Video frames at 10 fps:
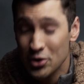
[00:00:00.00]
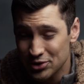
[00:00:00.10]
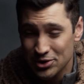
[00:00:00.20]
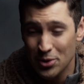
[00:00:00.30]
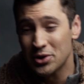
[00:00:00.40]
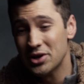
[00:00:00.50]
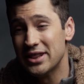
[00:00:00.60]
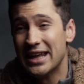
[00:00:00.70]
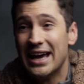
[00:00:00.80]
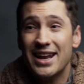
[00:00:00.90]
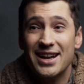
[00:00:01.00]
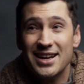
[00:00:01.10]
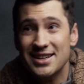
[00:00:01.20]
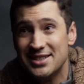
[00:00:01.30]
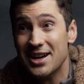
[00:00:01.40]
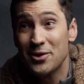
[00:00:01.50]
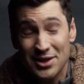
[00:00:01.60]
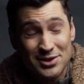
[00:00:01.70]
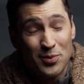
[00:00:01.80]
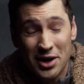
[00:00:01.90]
So good that
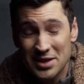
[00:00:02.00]
Darius wanted